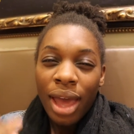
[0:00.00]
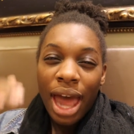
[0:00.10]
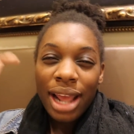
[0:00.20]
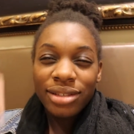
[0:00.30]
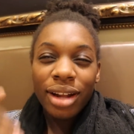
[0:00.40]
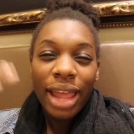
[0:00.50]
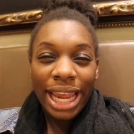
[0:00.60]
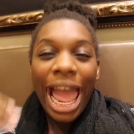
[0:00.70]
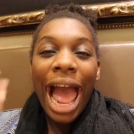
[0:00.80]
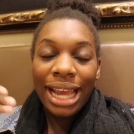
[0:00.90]
and I start like
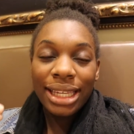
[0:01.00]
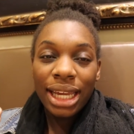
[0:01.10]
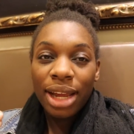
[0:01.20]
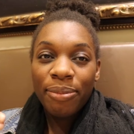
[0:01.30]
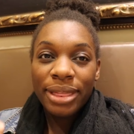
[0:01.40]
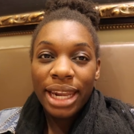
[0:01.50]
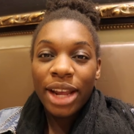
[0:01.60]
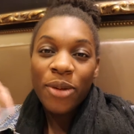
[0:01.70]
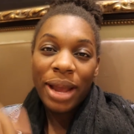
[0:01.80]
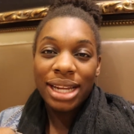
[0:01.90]
hacking, but then I
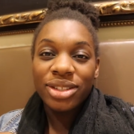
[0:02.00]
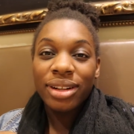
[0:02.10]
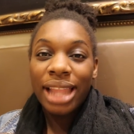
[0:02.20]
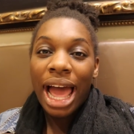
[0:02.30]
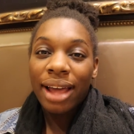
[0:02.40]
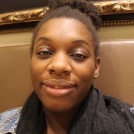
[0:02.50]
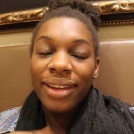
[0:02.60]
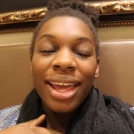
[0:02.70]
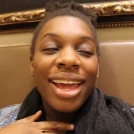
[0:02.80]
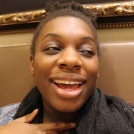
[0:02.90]
go back into a laugh,
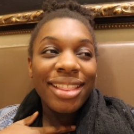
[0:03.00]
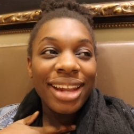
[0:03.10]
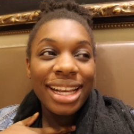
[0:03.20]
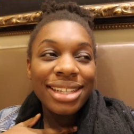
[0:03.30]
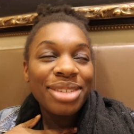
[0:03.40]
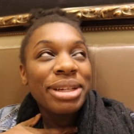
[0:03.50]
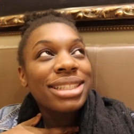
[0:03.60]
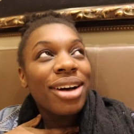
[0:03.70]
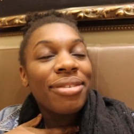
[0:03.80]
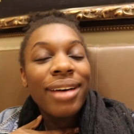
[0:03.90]
and then I say to
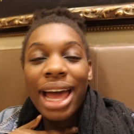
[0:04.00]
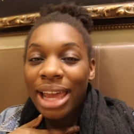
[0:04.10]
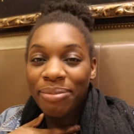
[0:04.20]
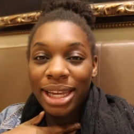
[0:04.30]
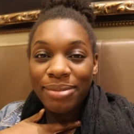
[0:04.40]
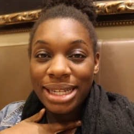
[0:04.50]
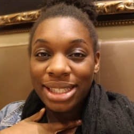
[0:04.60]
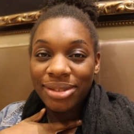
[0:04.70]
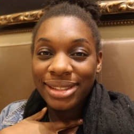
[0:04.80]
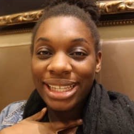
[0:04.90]
myself, I make
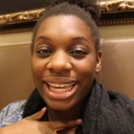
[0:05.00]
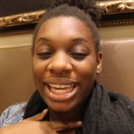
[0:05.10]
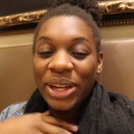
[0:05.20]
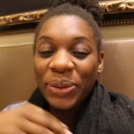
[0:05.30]
myself sick